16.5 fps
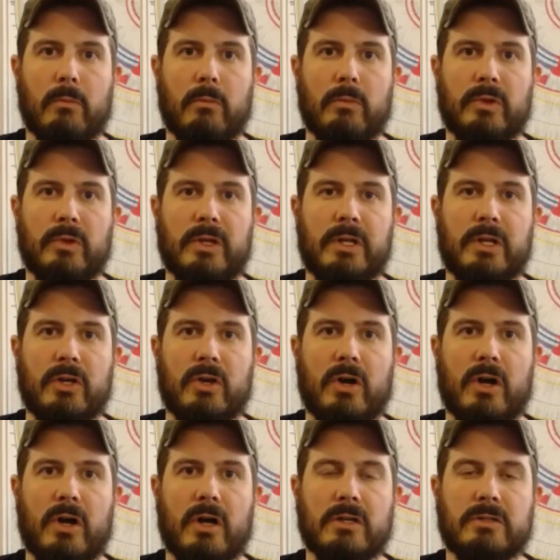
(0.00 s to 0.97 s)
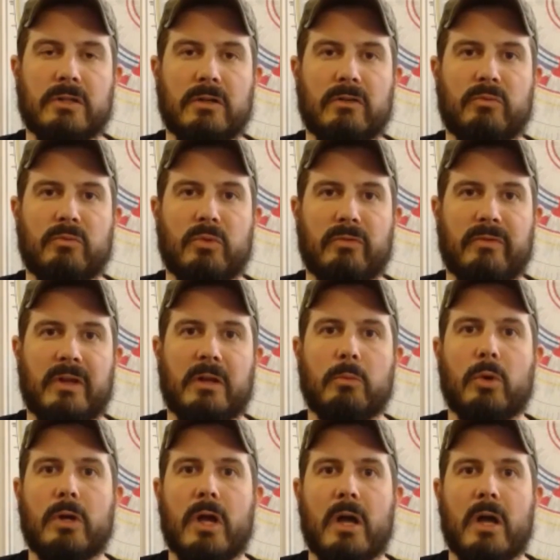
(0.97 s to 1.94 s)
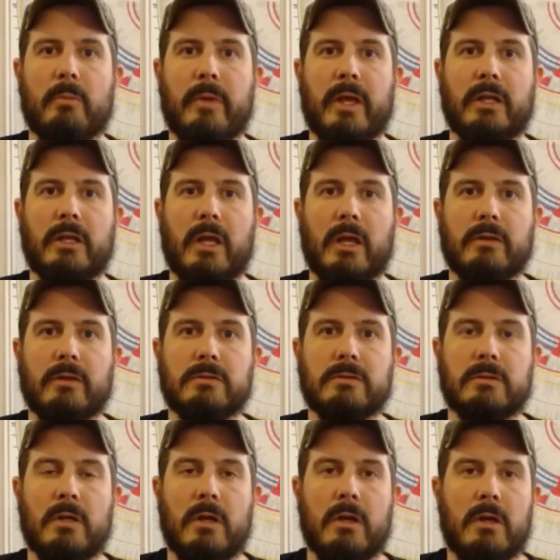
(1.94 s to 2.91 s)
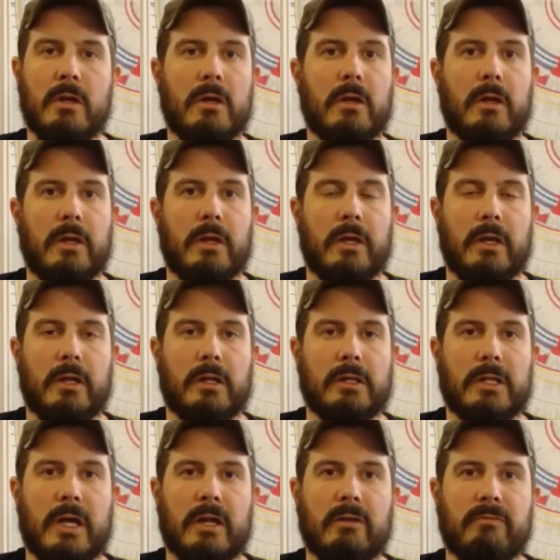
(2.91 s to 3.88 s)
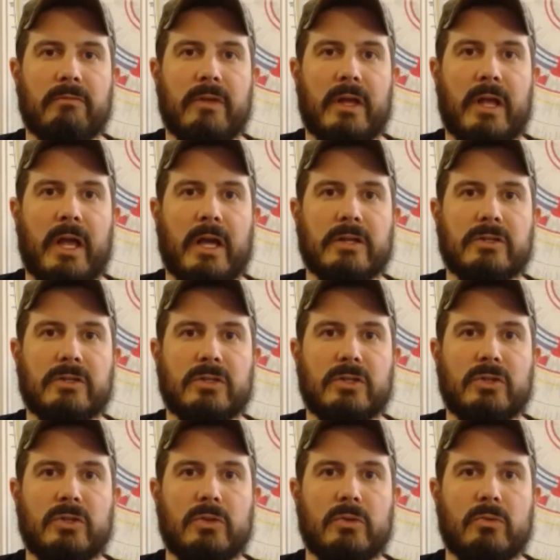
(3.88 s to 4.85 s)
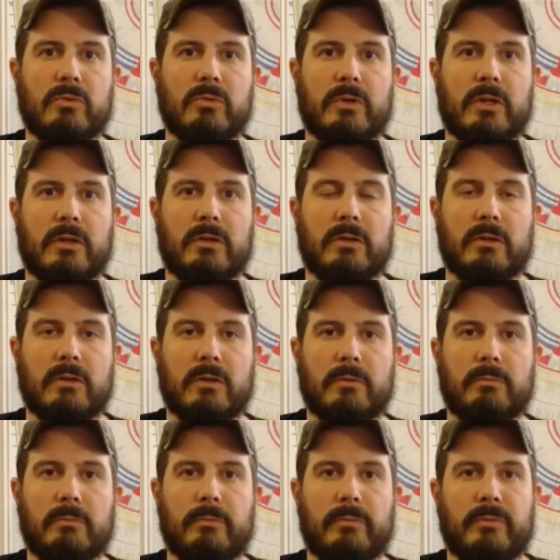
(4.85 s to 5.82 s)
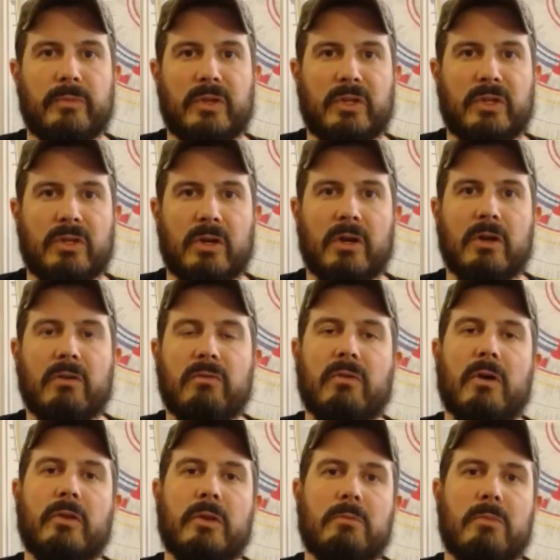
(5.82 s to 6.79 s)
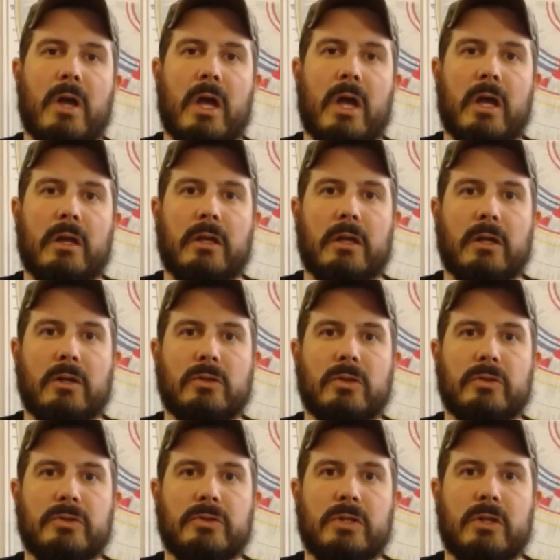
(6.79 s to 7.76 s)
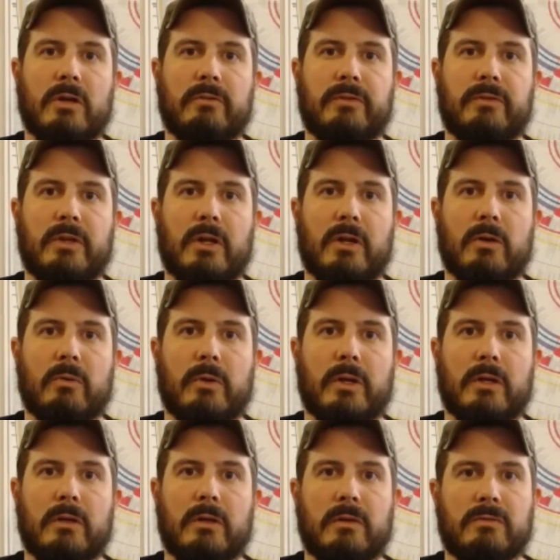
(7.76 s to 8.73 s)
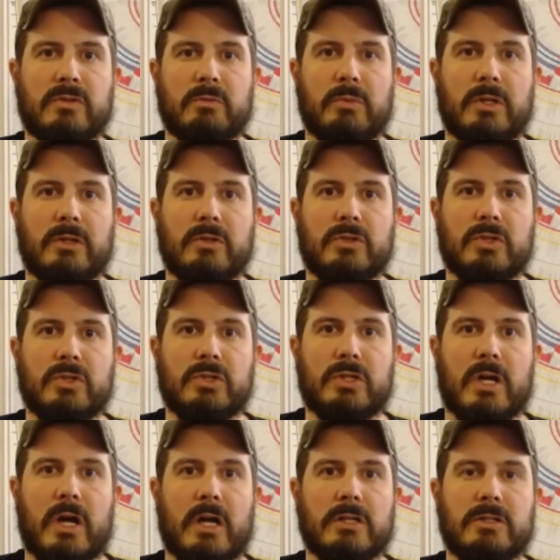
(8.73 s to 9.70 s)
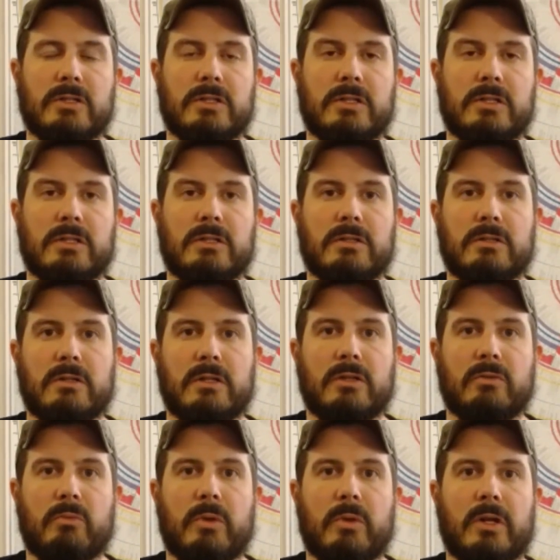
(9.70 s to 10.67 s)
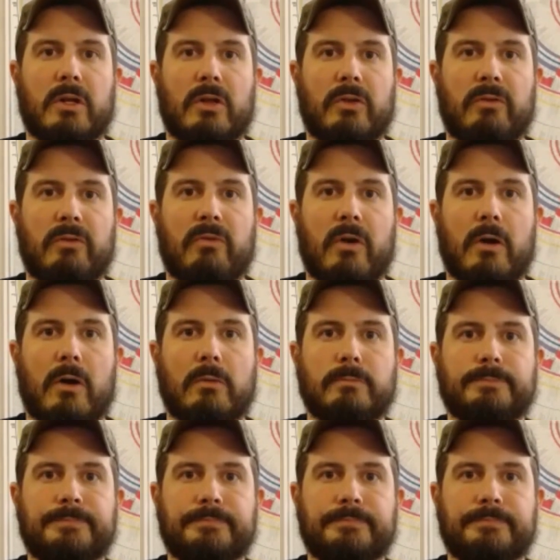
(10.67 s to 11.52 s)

leading cause of preventable combat deaths, and a lot of that has to do with the tongue falling back and closing off the airway if somebody loses consciousness, depending on how they fall.